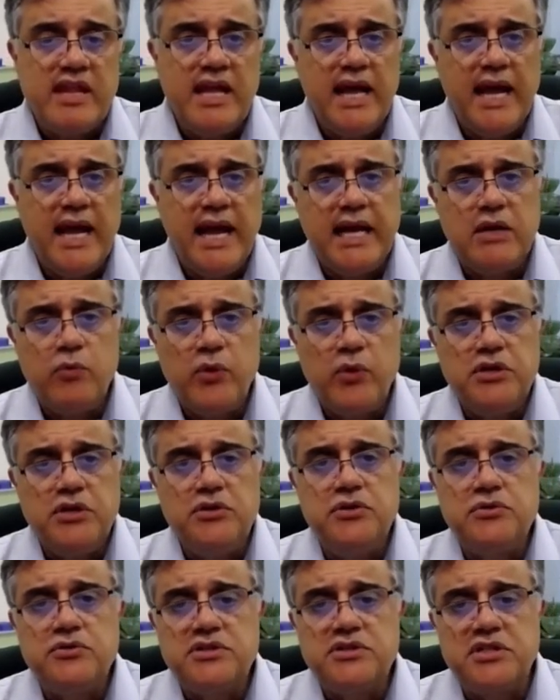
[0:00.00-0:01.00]
And when you
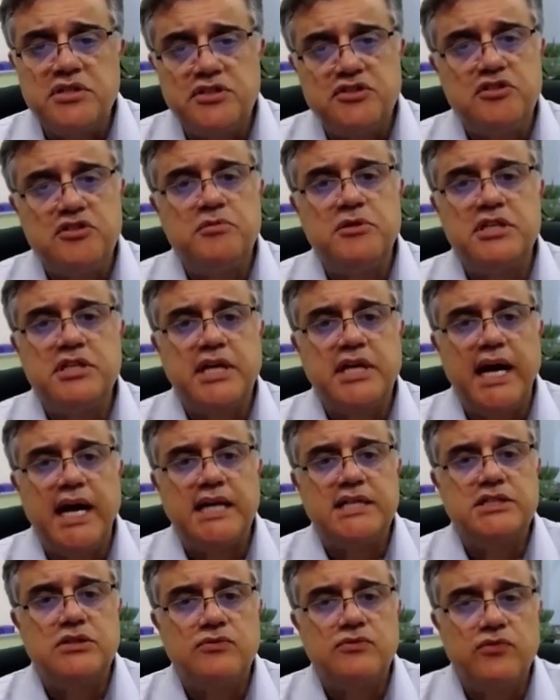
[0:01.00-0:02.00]
use a distributed
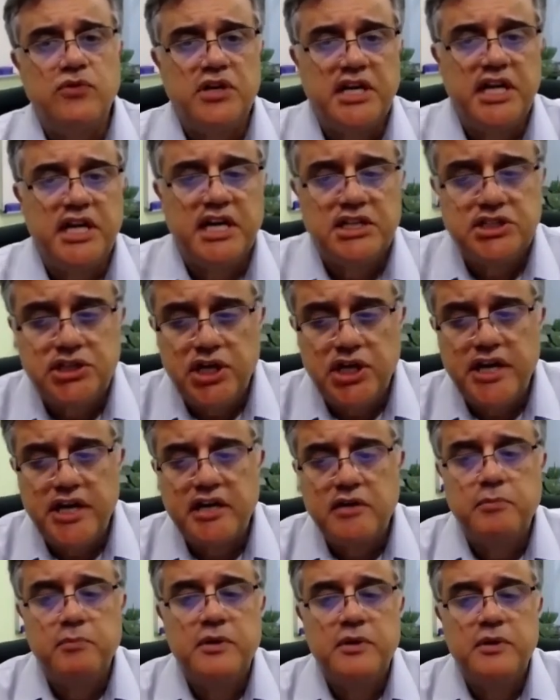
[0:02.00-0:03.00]
cache for data
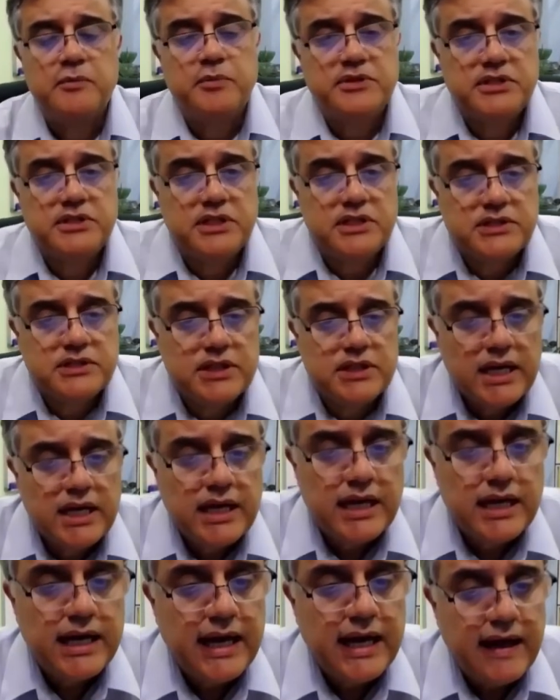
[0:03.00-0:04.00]
sharing purposes,
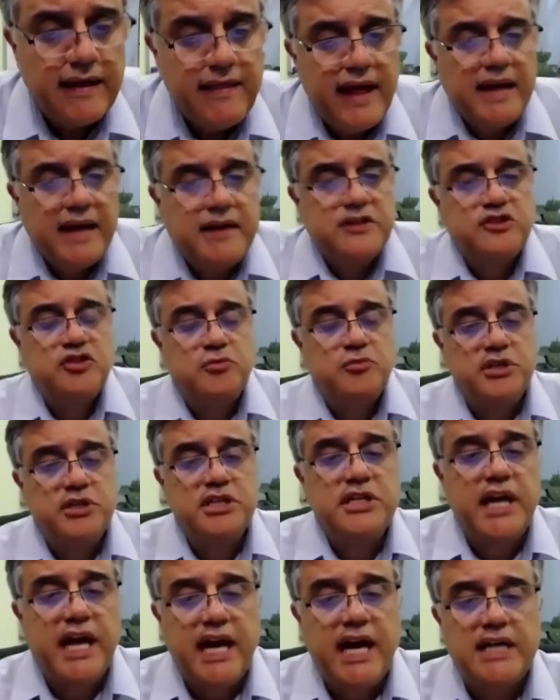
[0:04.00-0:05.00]
that
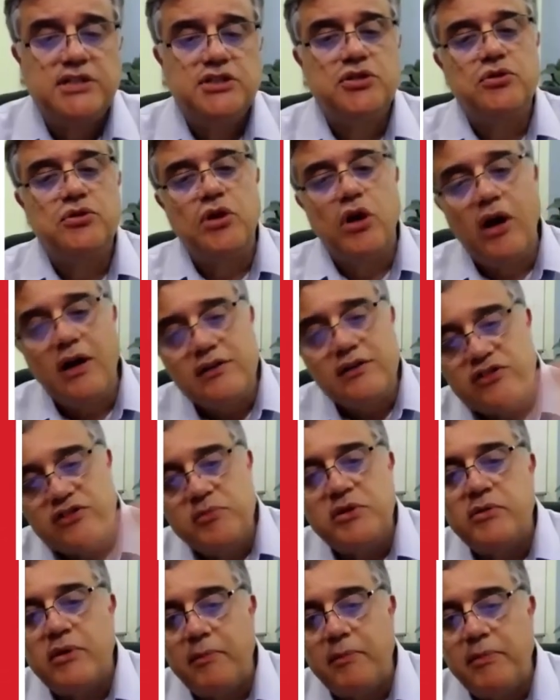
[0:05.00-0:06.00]
distributed cache should also
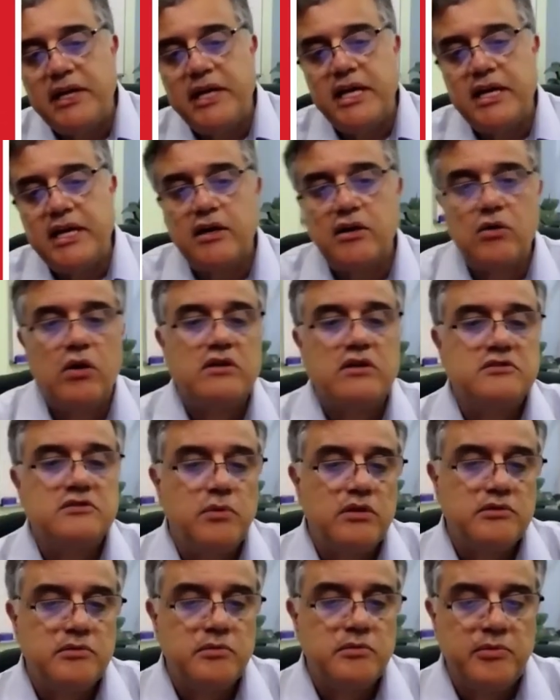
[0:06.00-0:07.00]
be replicated across
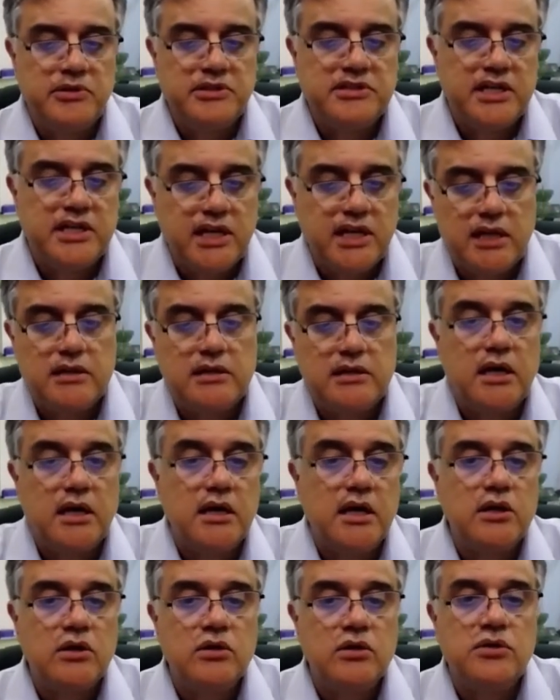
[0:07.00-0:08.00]
multiple regions. And
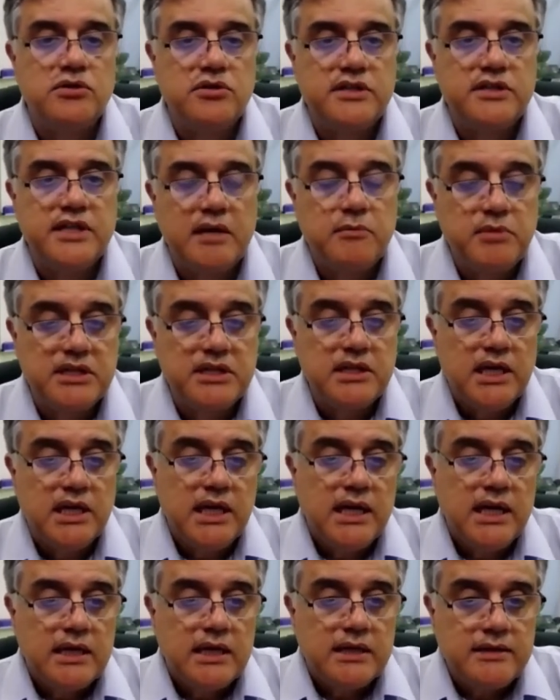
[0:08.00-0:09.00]
I'll go into that. But
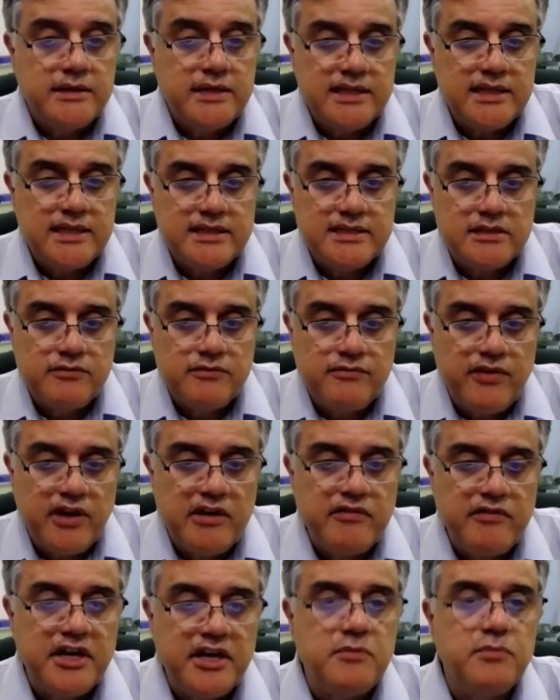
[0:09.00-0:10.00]
this is a very,
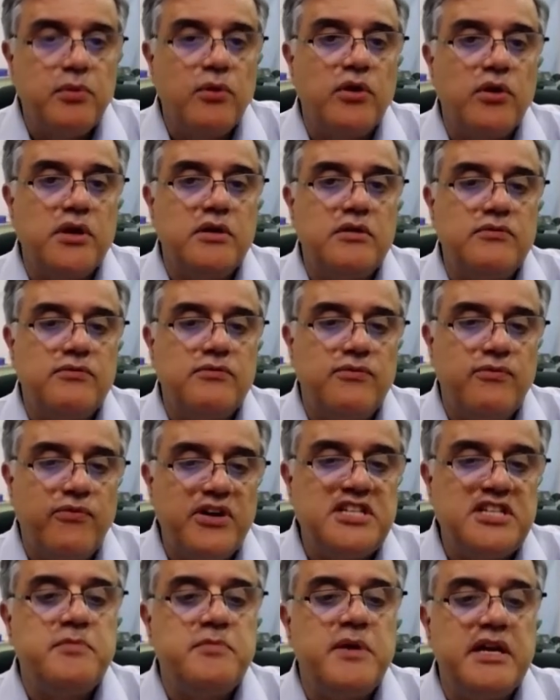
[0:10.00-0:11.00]
very important
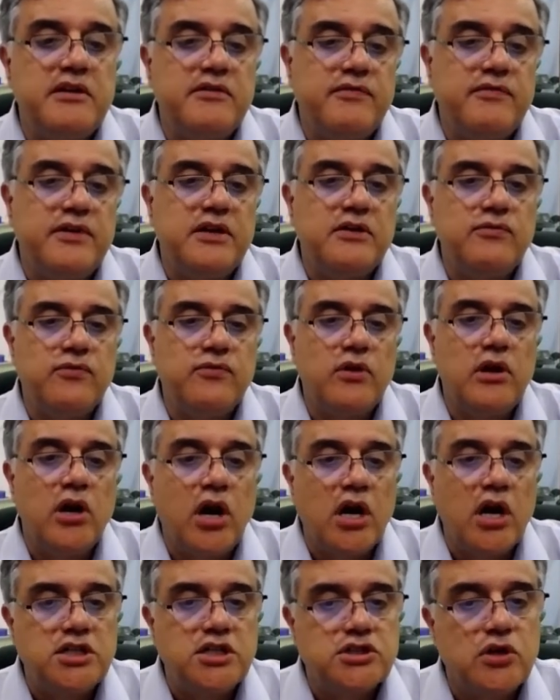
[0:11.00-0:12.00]
fringe benefit for
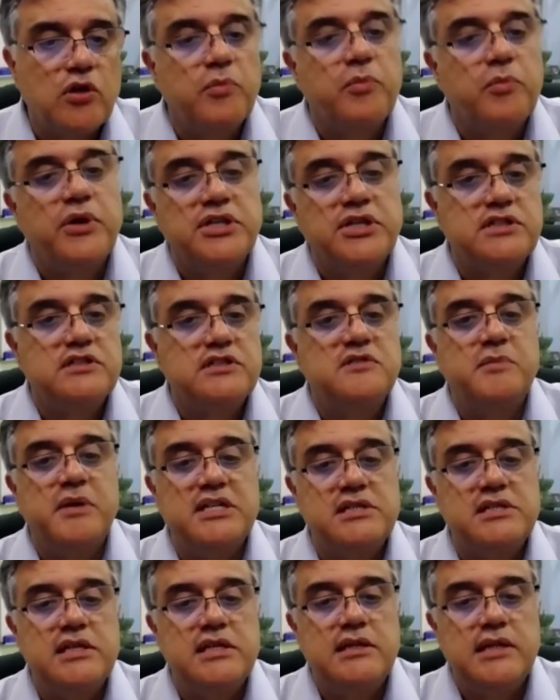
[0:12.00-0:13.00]
large corporations,
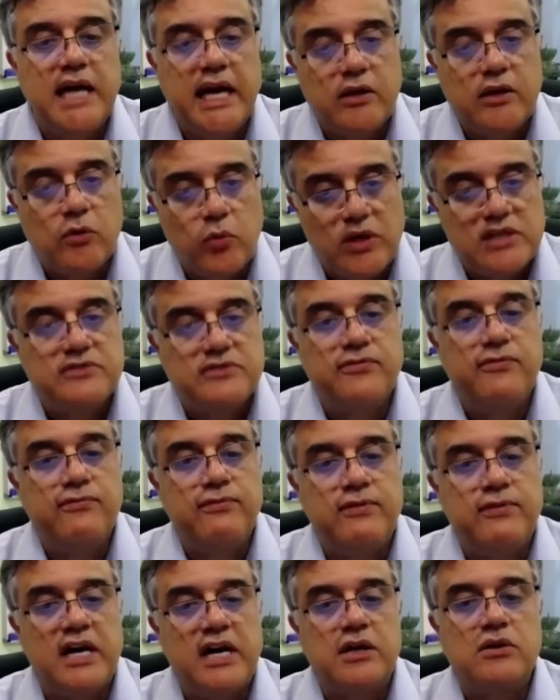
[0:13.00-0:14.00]
especially like Wells
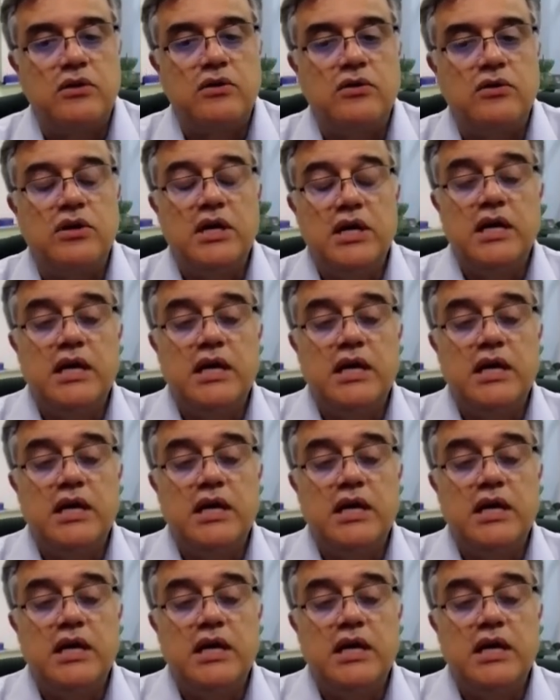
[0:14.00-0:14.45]
Fargo,